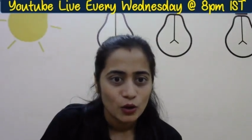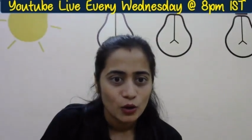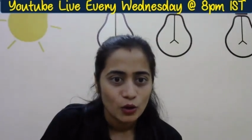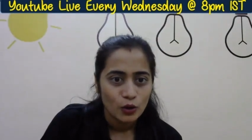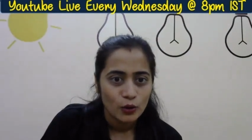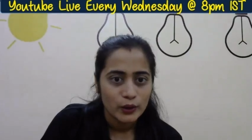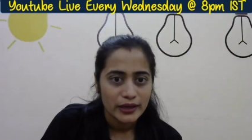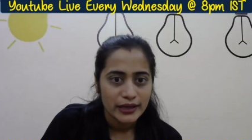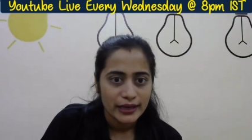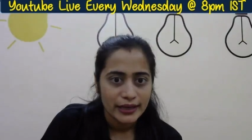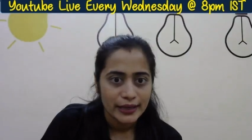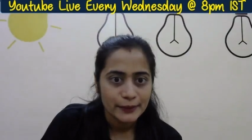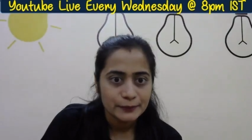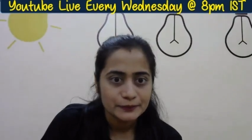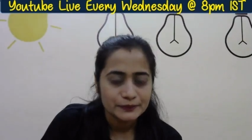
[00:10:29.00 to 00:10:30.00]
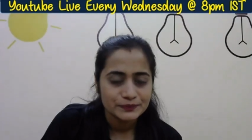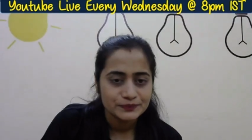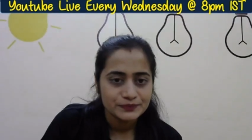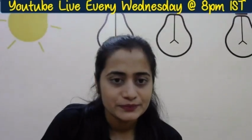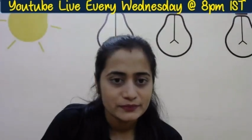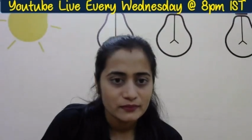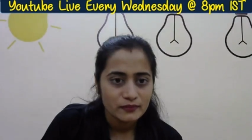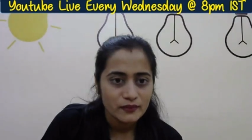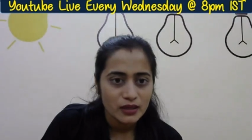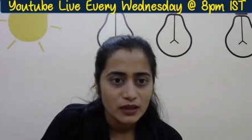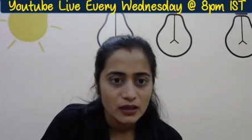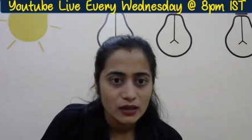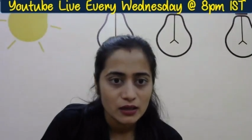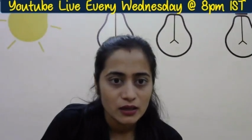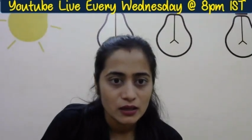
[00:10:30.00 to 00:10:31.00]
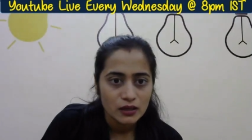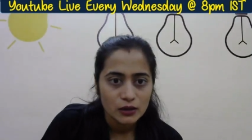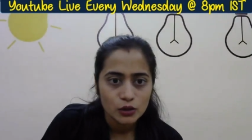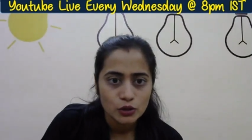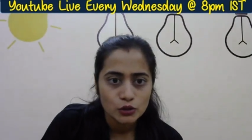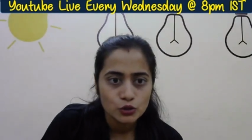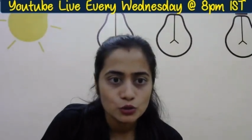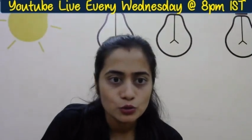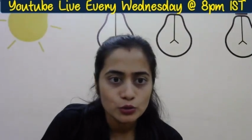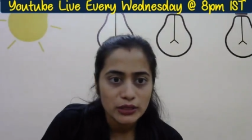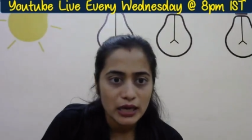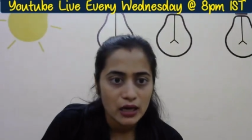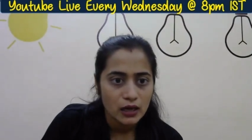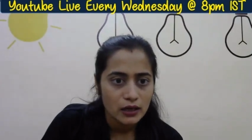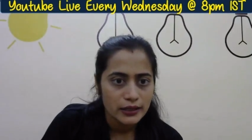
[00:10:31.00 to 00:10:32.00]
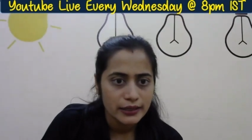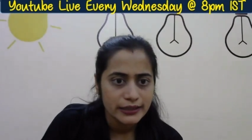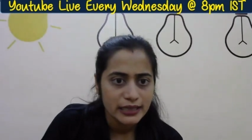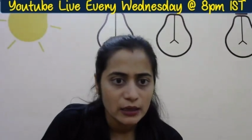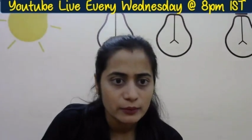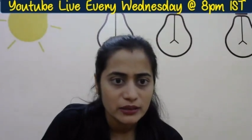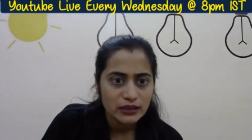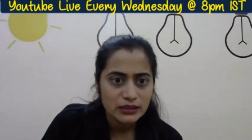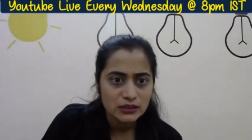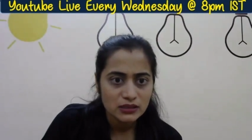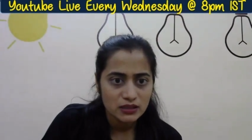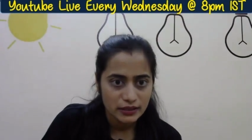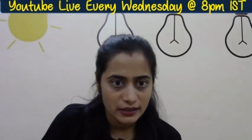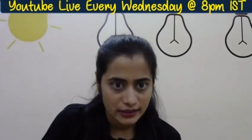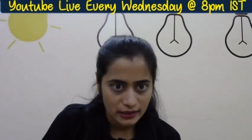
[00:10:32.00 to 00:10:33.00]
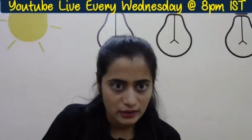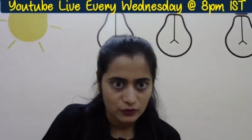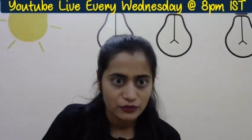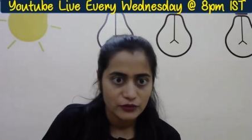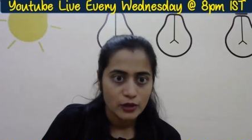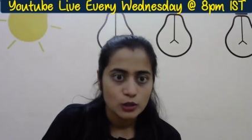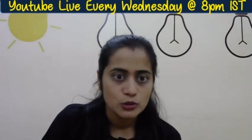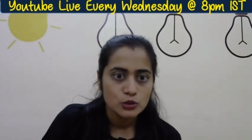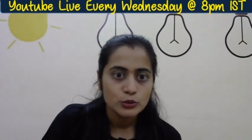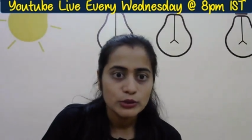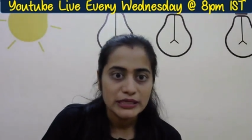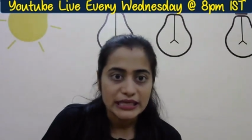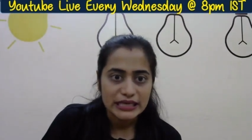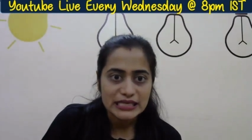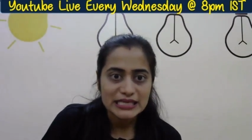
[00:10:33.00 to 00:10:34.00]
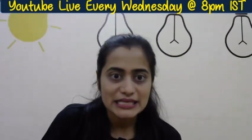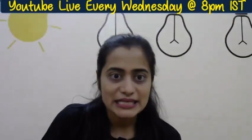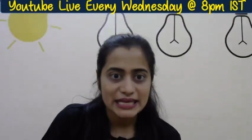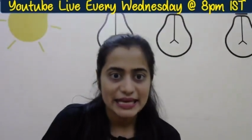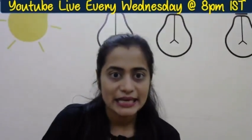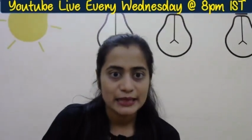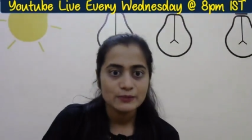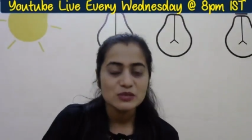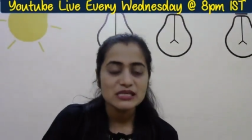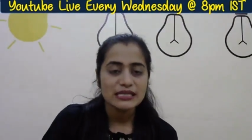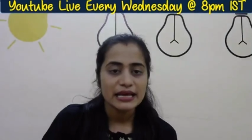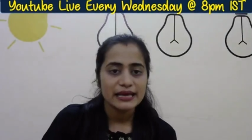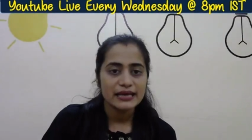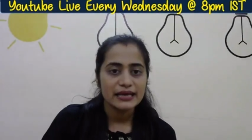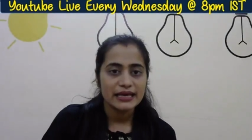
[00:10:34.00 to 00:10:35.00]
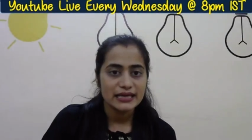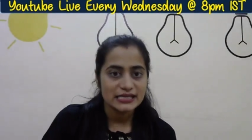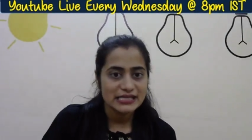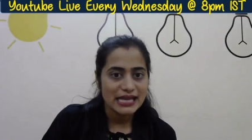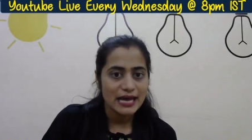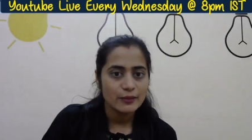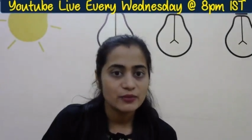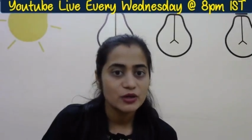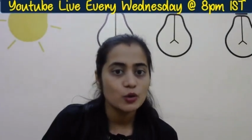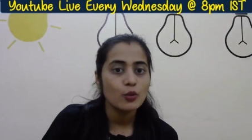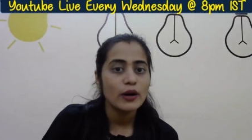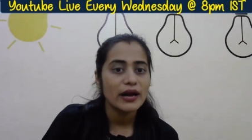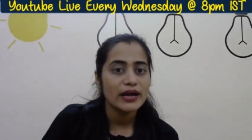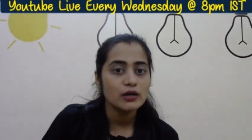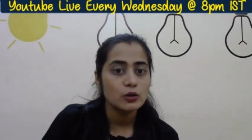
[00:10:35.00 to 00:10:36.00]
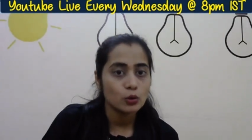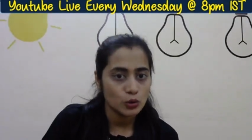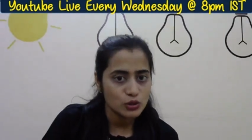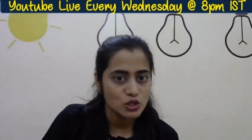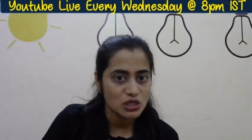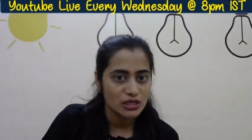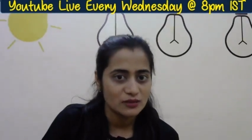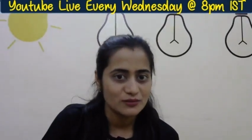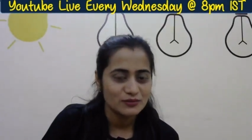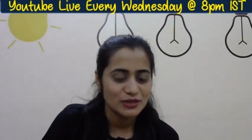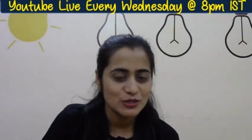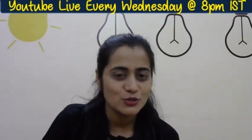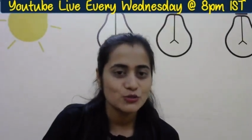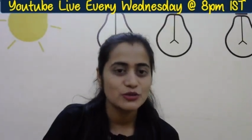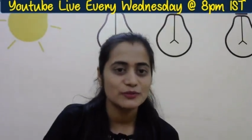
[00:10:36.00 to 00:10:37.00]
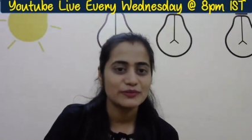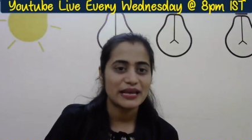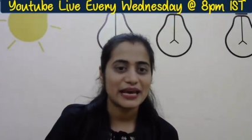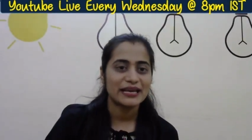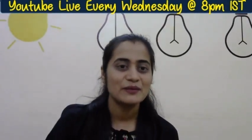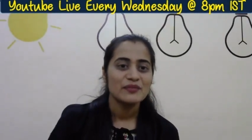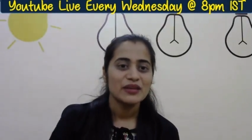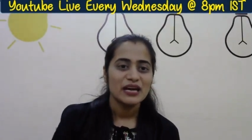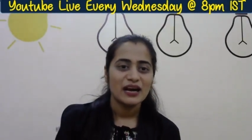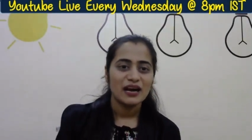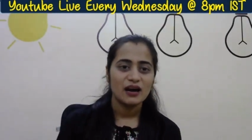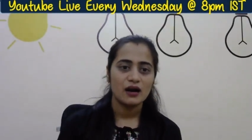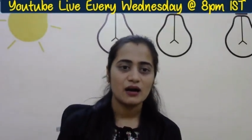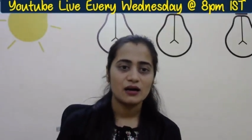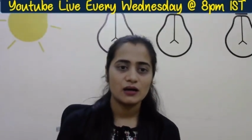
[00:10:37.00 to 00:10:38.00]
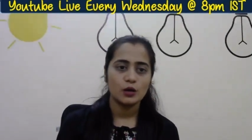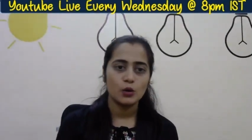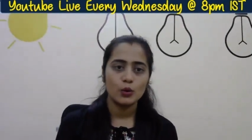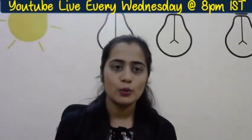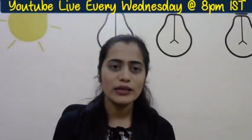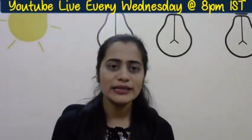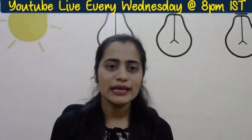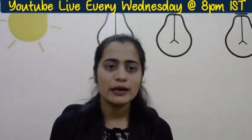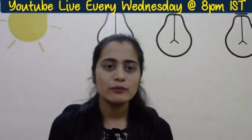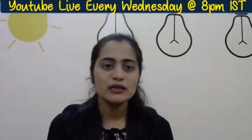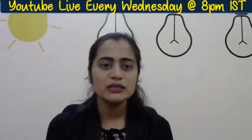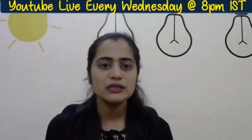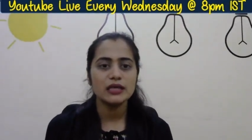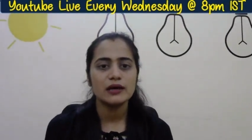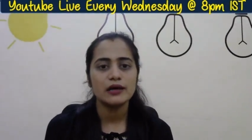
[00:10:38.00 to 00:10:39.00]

Okay. Naman Nirav, do NEET and AIMS like exam require coaching? Please do reply. Well, Naman,